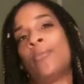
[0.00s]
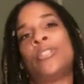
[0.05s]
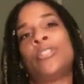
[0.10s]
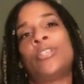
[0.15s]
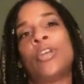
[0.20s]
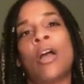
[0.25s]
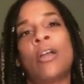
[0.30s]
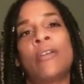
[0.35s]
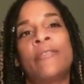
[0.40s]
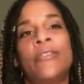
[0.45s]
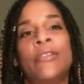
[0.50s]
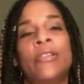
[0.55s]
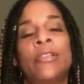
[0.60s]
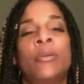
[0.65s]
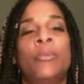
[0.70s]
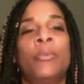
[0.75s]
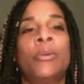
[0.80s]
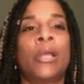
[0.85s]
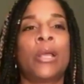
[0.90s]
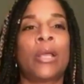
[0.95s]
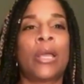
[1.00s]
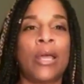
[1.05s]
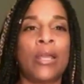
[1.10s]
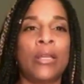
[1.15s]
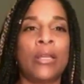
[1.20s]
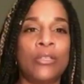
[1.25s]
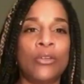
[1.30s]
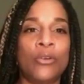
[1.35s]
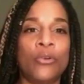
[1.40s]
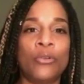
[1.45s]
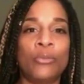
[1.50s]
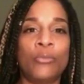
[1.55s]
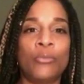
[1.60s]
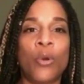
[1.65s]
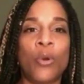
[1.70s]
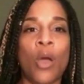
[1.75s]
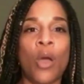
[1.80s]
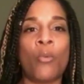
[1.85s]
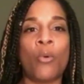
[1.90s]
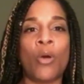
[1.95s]
We talked for a little bit. I kind of told him
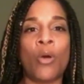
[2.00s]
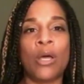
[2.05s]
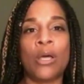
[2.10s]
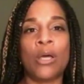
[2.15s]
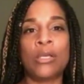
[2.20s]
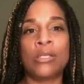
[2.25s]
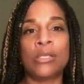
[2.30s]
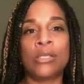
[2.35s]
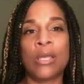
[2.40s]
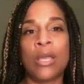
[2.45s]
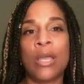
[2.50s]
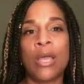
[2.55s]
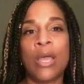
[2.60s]
who I was.